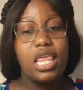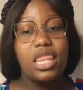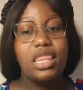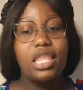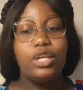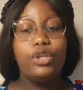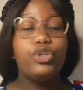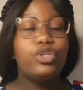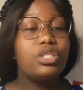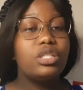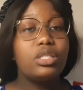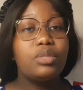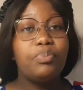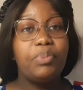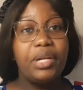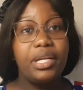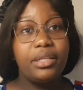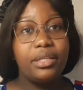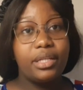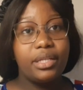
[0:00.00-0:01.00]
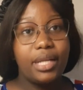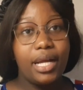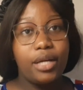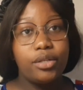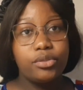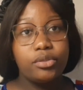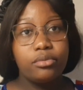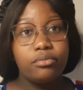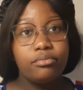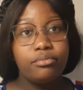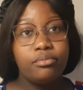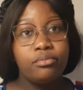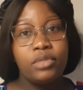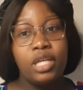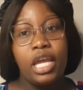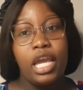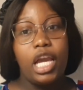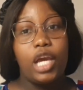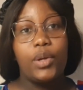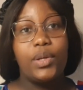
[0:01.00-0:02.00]
Then you just print it out.
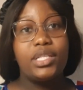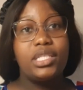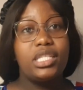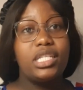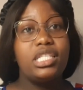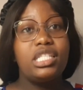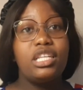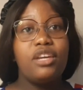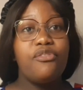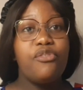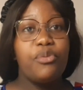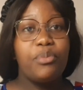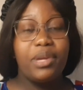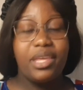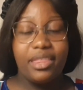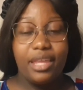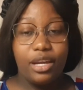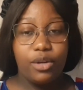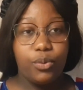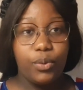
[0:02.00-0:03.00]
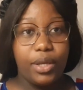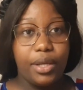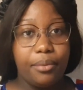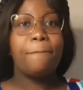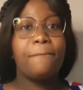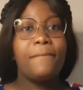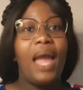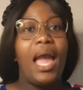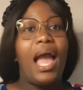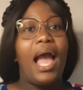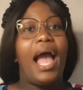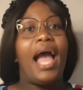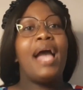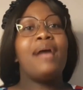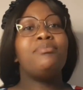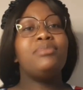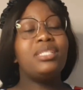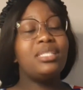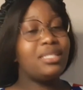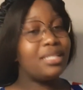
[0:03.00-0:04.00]
It was easier for me that way.
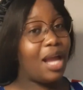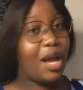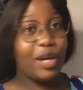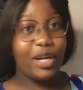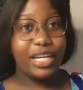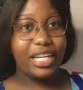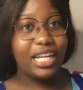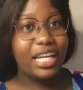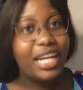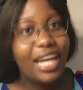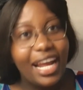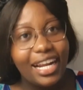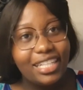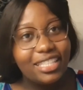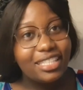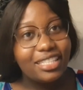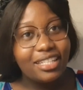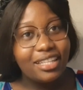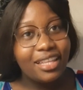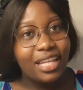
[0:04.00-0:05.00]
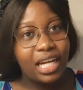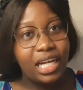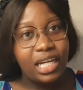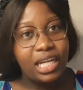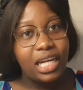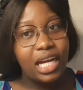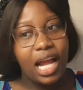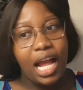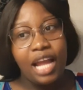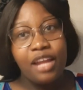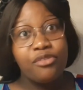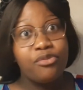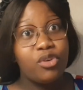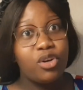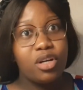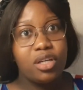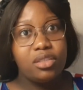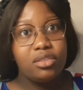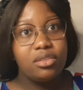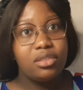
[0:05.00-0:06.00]
I'm just now realizing that I
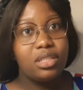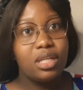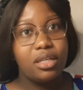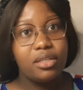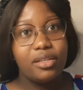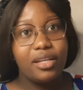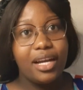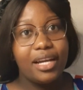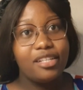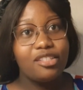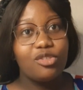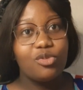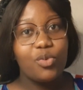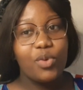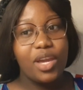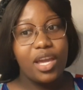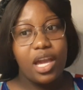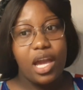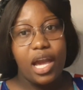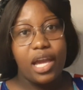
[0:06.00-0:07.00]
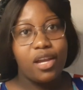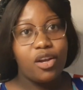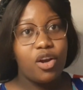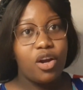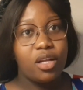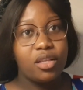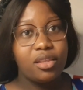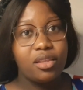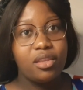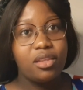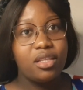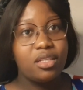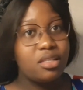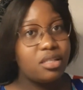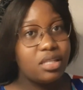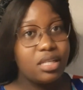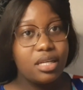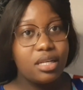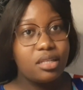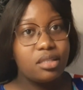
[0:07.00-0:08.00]
forgot to tell you guys where I got the
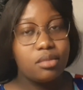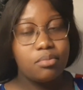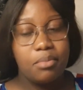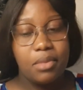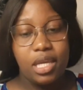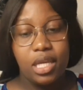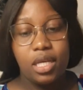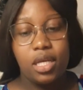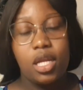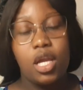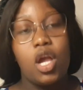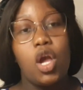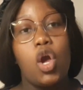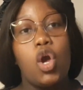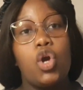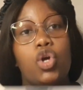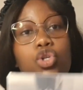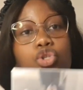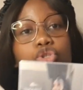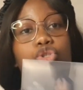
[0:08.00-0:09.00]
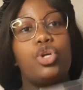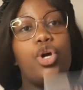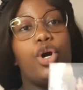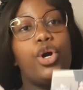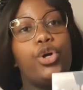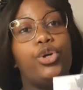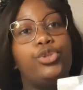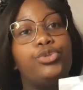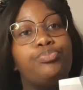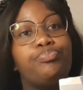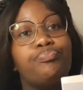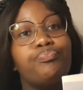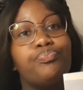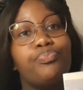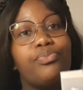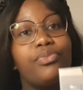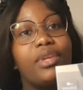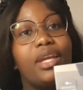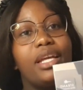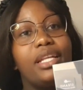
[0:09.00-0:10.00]
stickers made. So
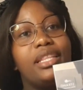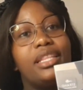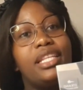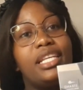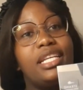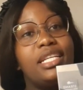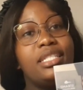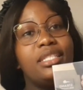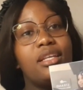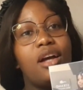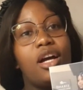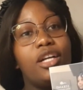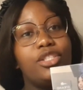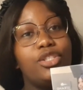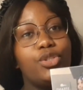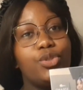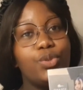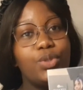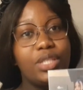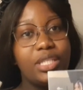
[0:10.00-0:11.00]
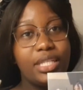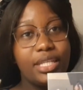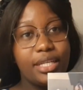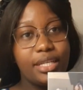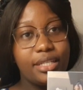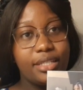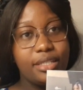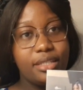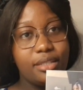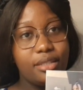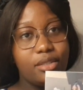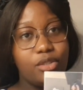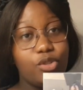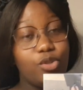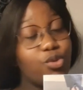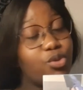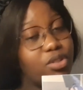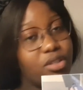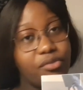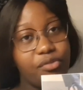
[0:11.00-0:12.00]
these are two stickers,
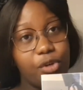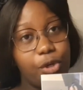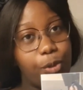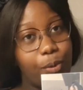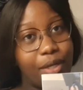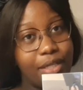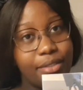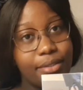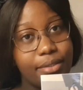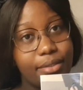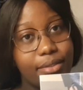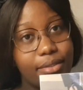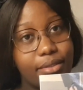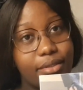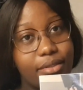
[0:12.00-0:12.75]
two different ones.